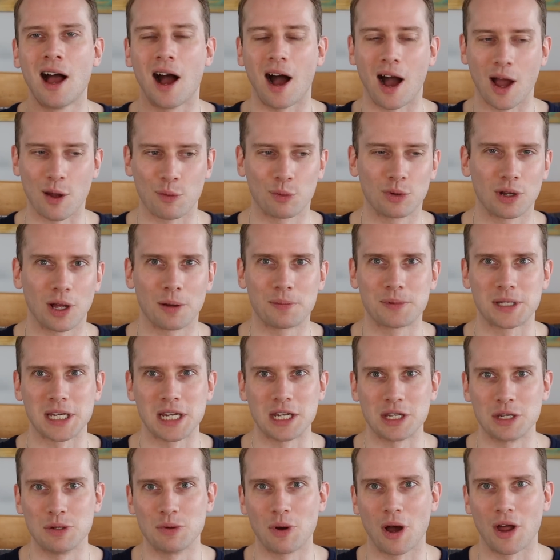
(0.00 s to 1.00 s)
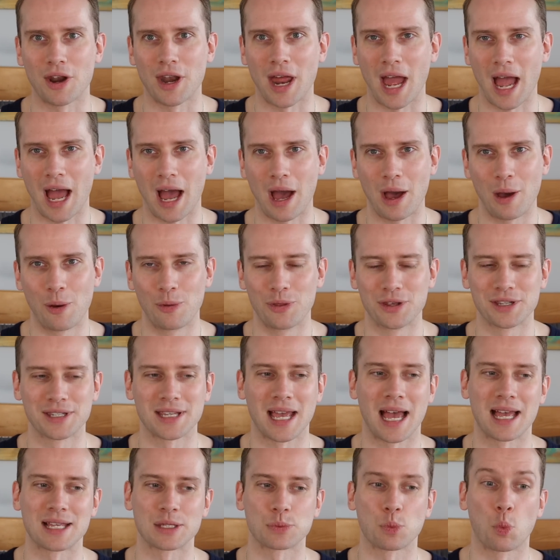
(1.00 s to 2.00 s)
I will update you on how this
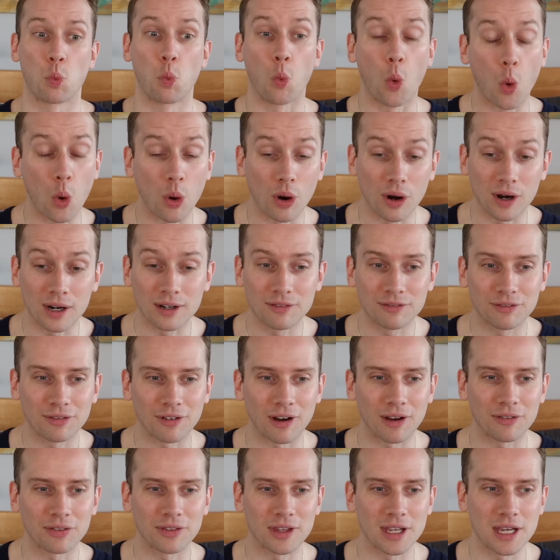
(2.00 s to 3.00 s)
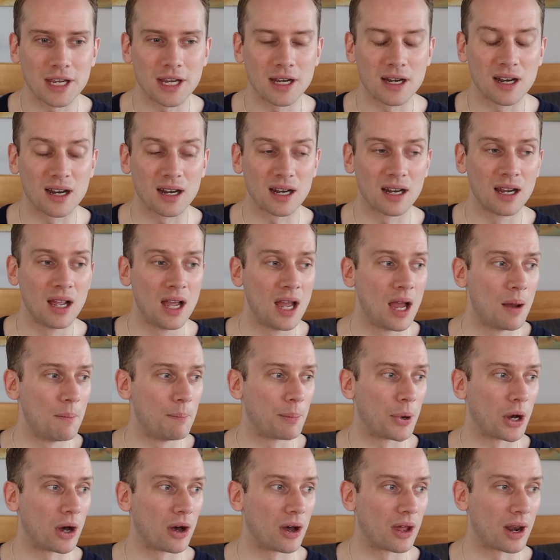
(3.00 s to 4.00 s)
has worn throughout the year,
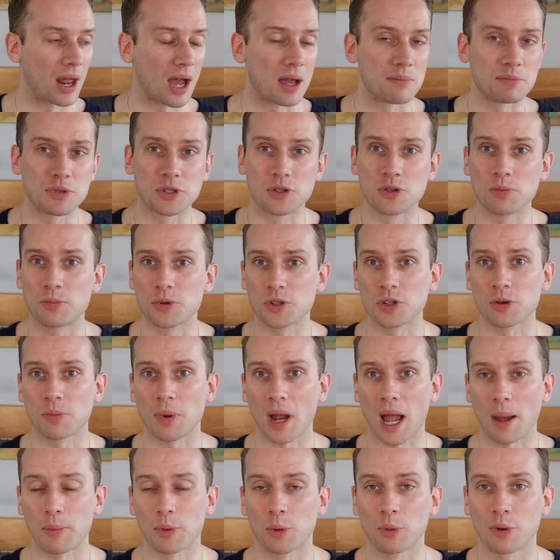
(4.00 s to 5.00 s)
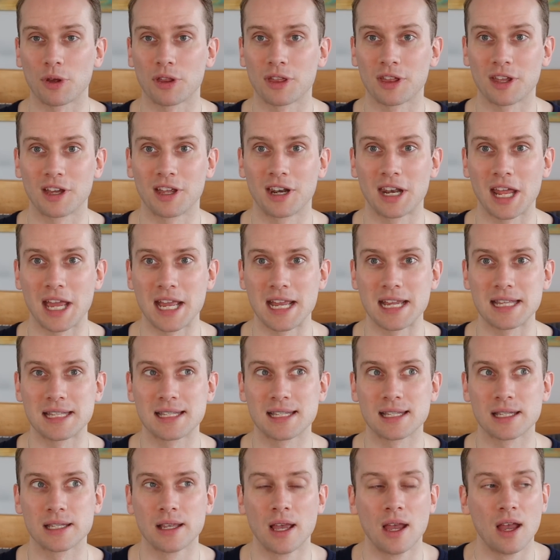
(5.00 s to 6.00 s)
but I'm super, super happy with
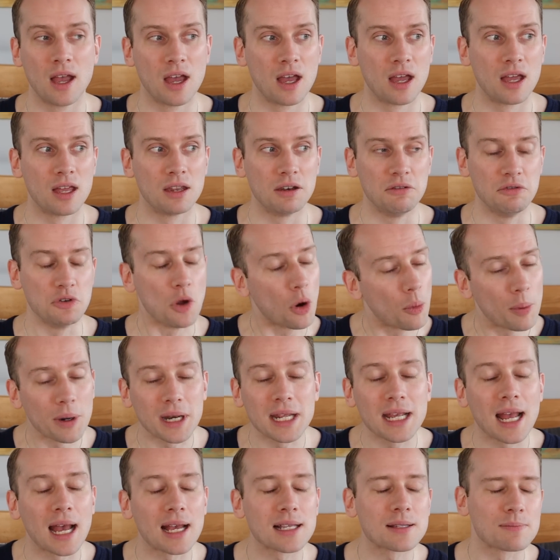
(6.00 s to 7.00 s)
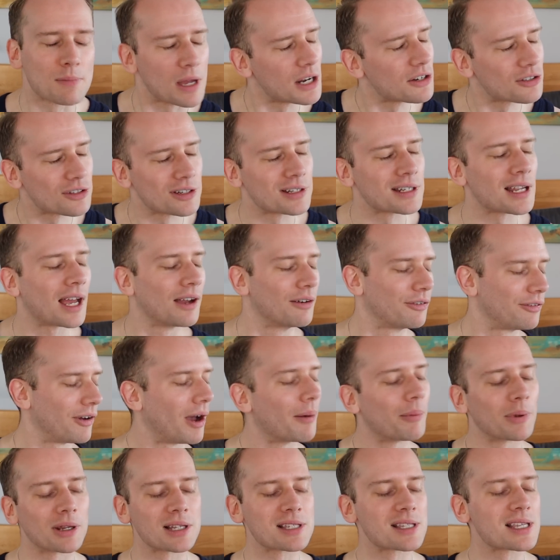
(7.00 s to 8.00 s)
it. Nobody has mentioned how
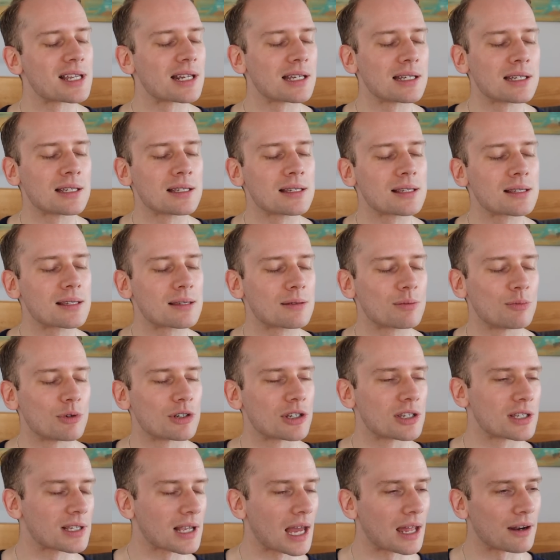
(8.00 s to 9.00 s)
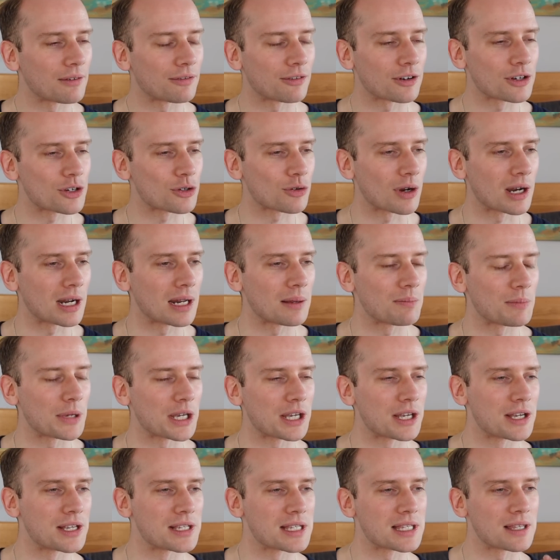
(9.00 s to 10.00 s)
fabulous it is, which is kind of frustrating
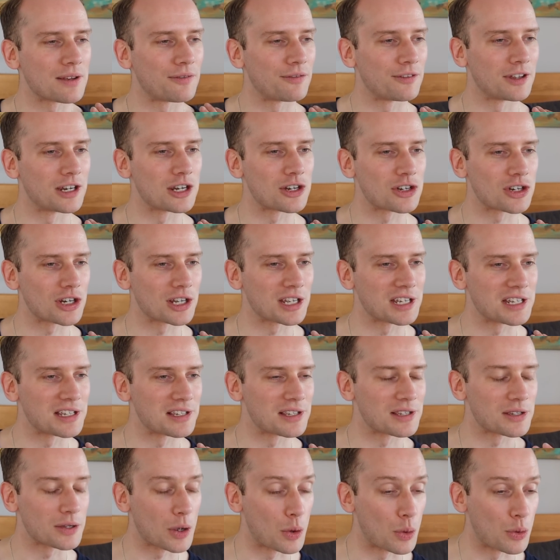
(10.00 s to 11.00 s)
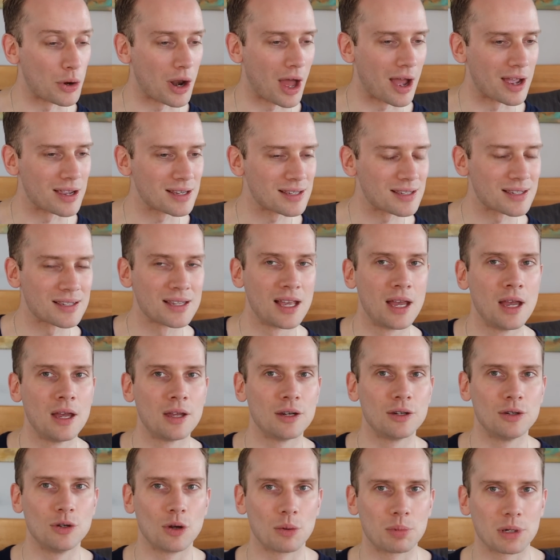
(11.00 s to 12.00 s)
because the finishing is so nice.
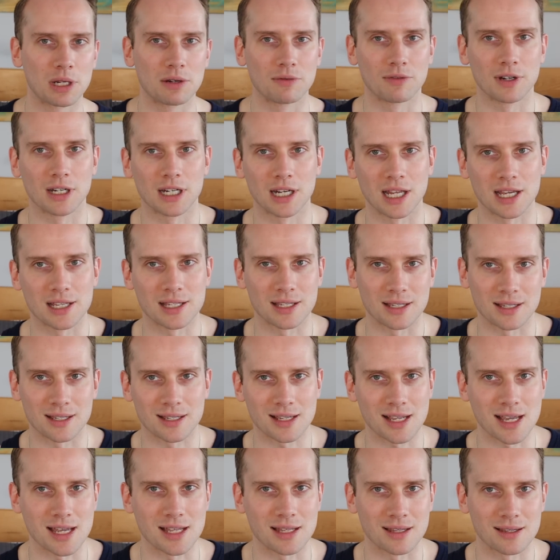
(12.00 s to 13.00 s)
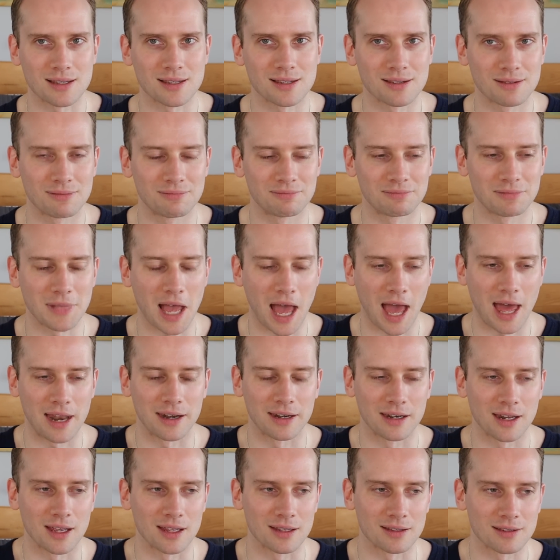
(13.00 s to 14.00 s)
Nobody realizes it's
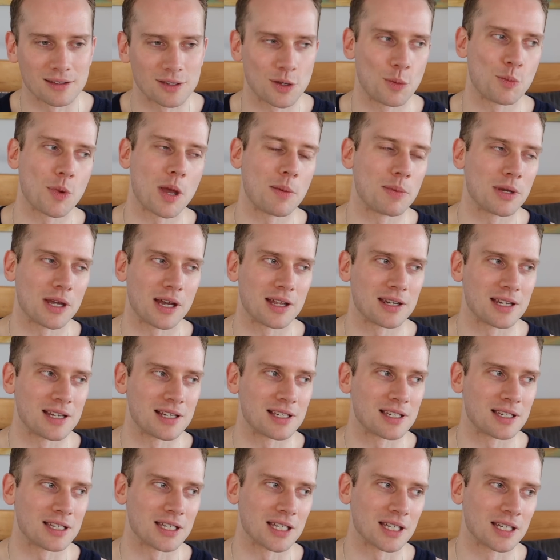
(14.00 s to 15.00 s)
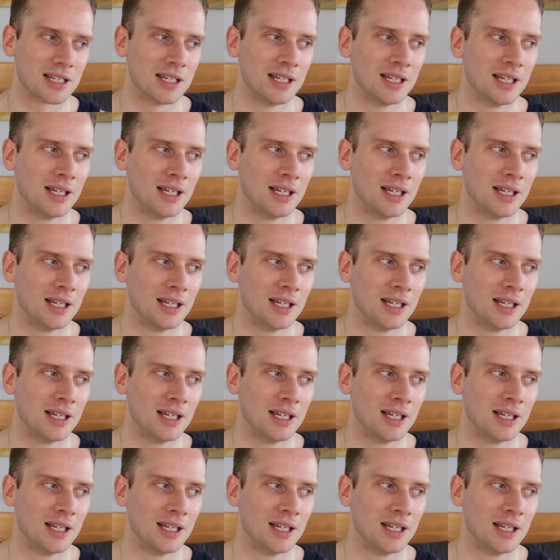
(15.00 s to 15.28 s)
hand knit. So maybe I need to